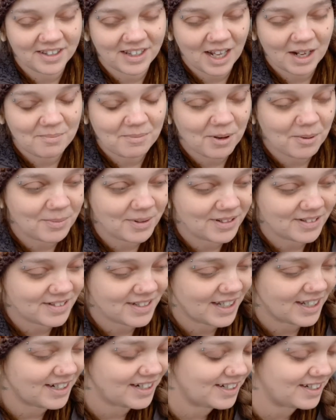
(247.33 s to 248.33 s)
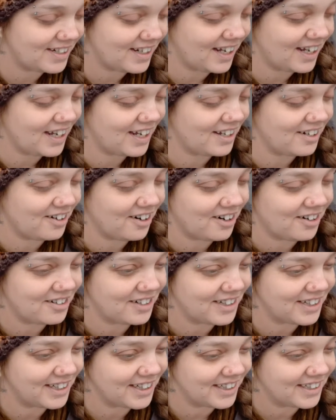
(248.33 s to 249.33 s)
that moment, and I had
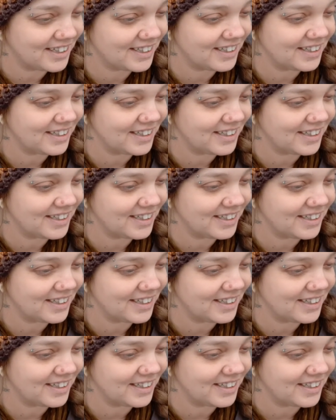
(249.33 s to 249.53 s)
already,